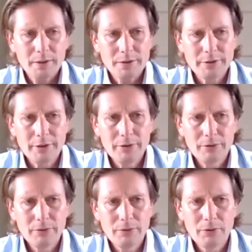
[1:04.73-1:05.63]

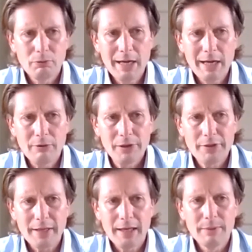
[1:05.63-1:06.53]
So the rare earth
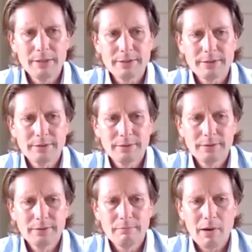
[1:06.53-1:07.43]
element
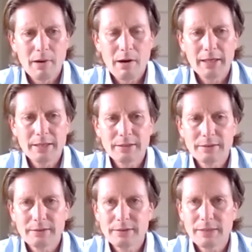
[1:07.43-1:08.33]
market
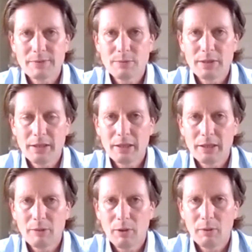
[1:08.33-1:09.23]
seemed to be
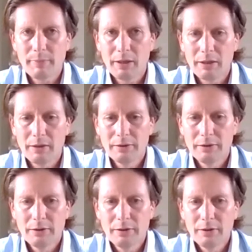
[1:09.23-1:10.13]
a popular
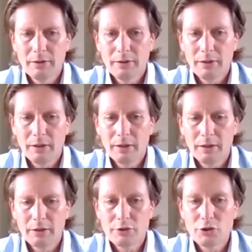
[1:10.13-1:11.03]

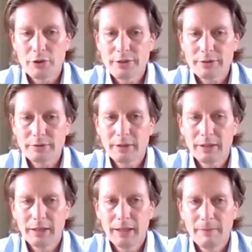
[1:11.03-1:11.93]
choice,
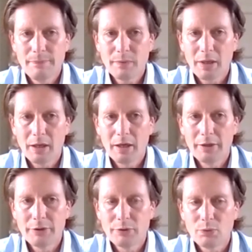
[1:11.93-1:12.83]

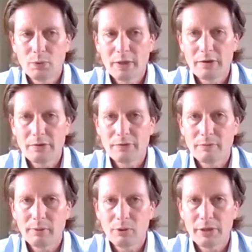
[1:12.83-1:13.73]
and we've
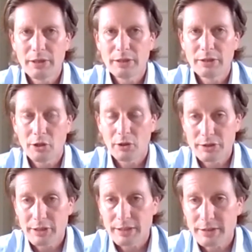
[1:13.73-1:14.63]
employed a
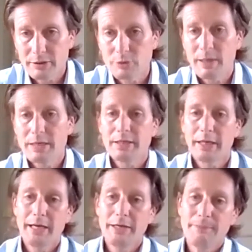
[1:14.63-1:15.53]
geologist who's based in
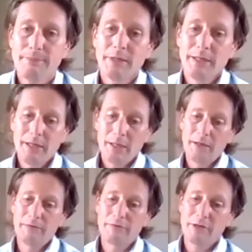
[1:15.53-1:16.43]
Kenya, a
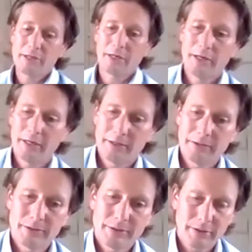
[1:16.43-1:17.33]
lovely French guy
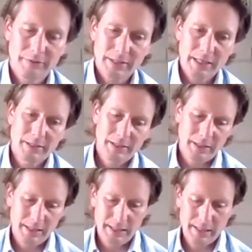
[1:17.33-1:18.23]
who's fantastic,
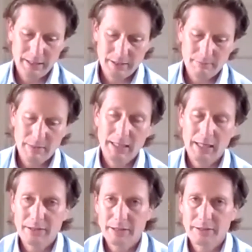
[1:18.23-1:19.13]
and a
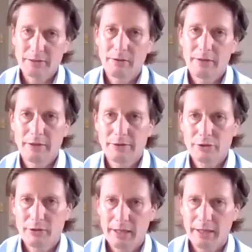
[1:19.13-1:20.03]
metallurgist who lives in
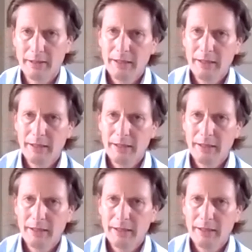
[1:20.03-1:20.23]
Australia.